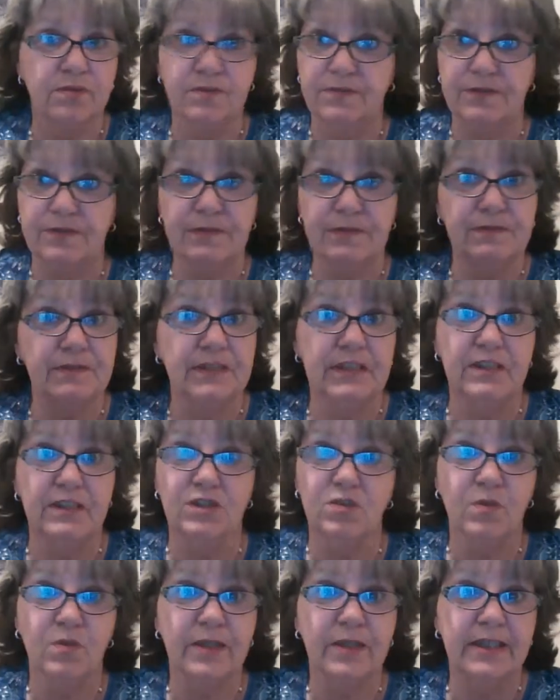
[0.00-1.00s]
fifteen,
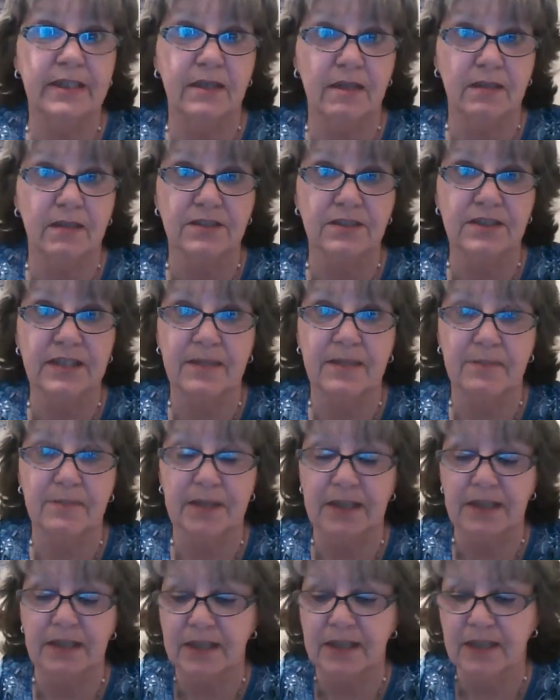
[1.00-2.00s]
twenty dollars. I
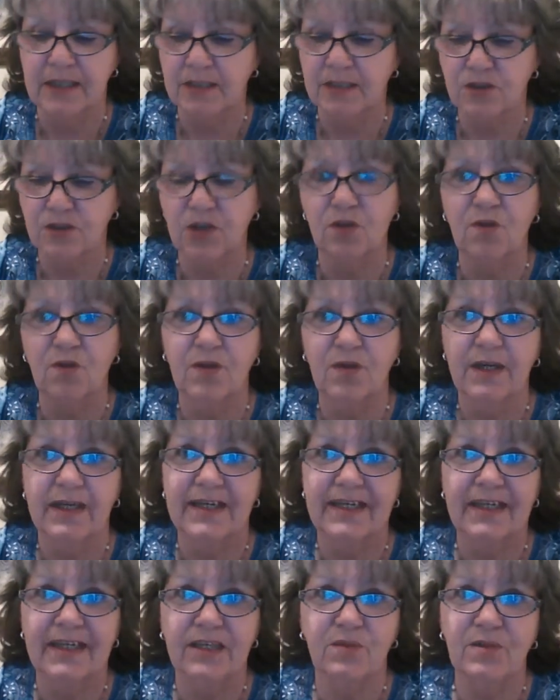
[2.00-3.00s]
mean, so
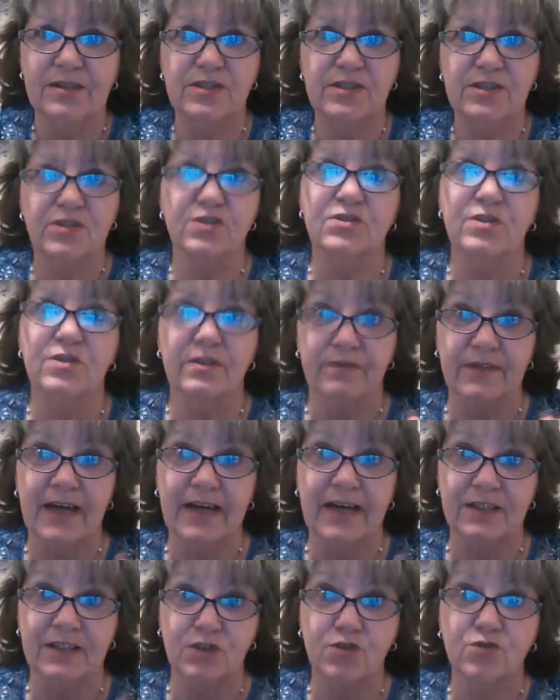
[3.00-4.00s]
it wasn't sort of
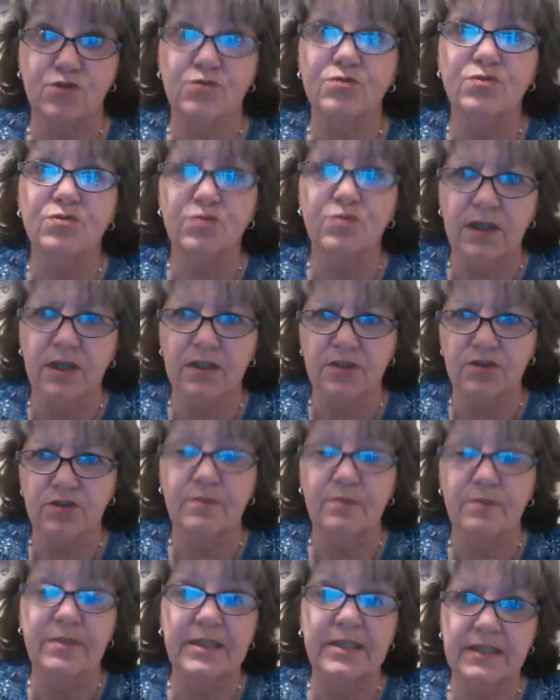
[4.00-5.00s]
a true dollar store,
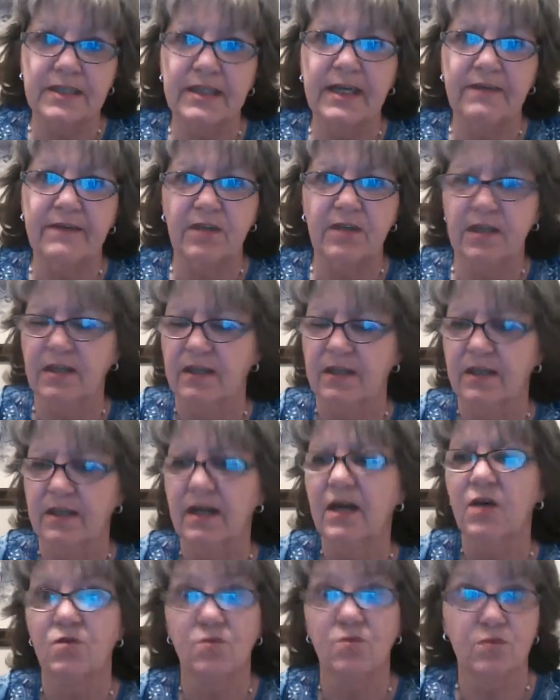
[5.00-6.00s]
but it did have a lot of
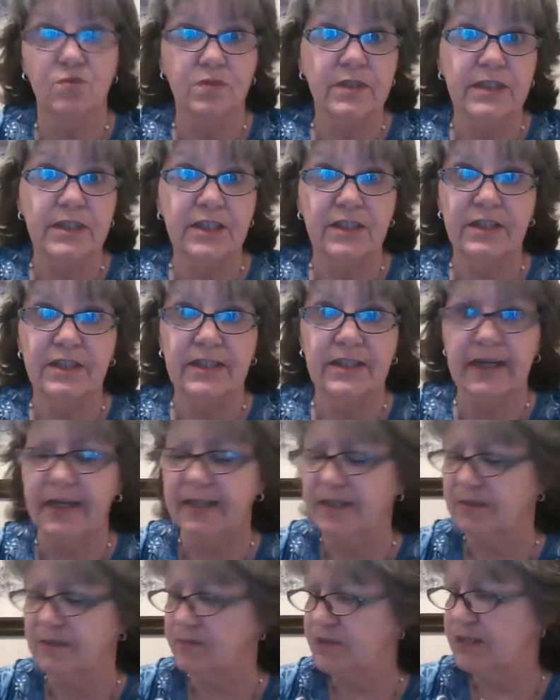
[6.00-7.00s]
really good
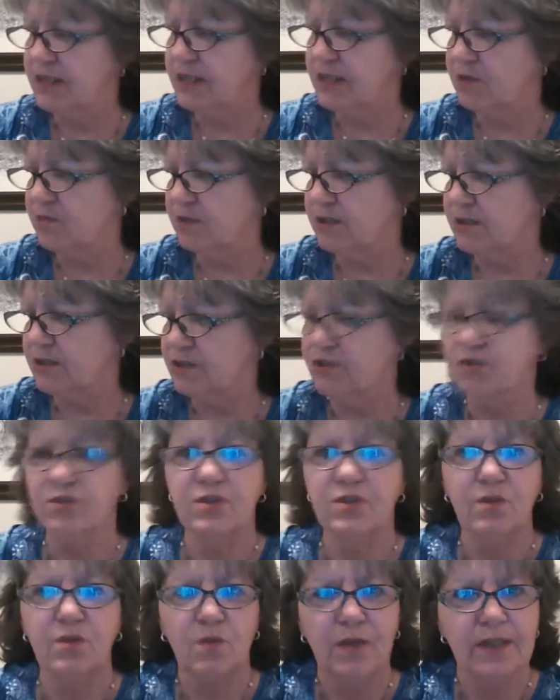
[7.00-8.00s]
items. And I wanted to show
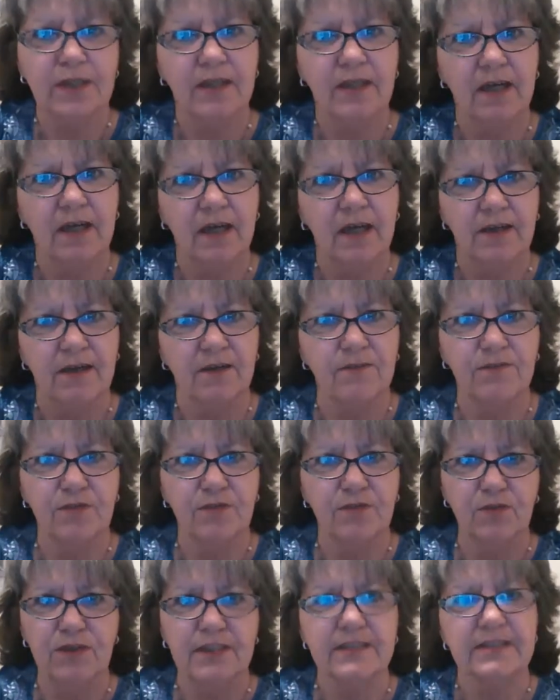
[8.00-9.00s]
you one, uh, a few
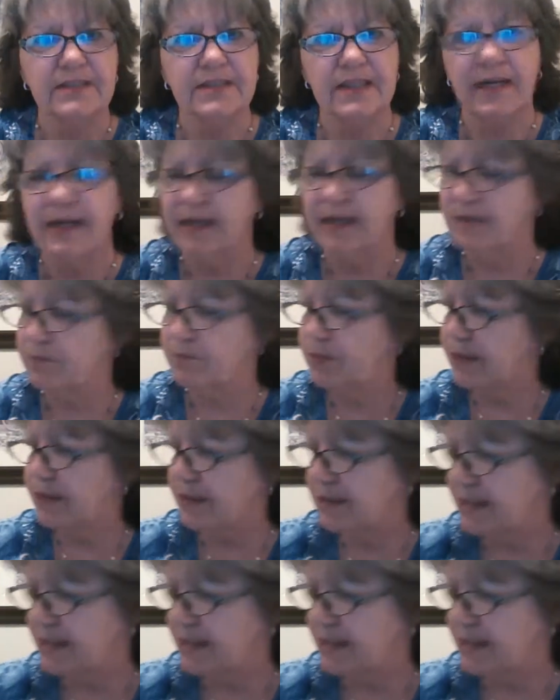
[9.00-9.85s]
things that I had picked